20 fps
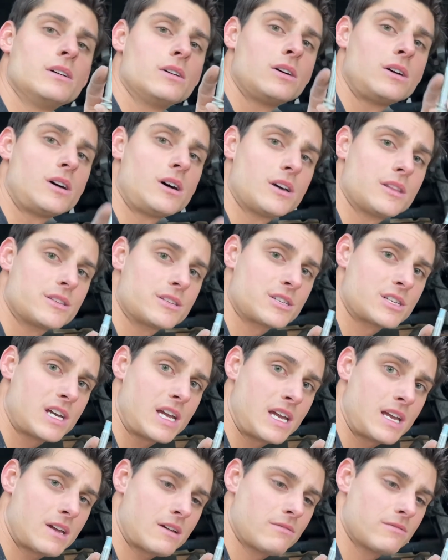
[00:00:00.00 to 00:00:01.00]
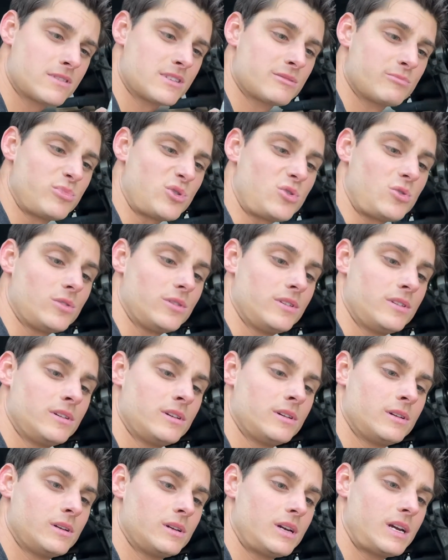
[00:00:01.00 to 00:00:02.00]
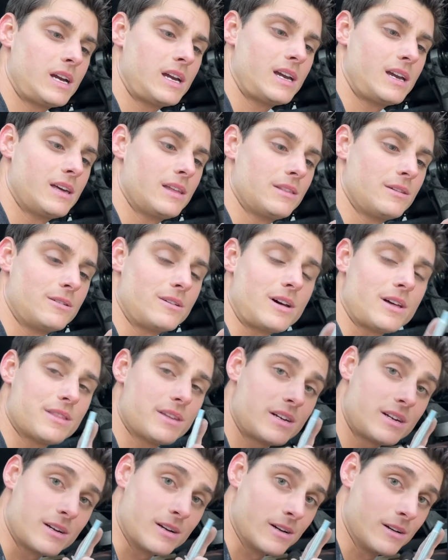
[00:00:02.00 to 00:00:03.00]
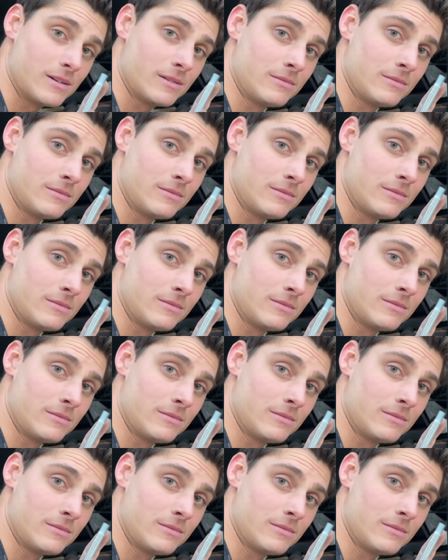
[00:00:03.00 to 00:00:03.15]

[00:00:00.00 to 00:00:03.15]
on the shank of this bolt, and they're not there.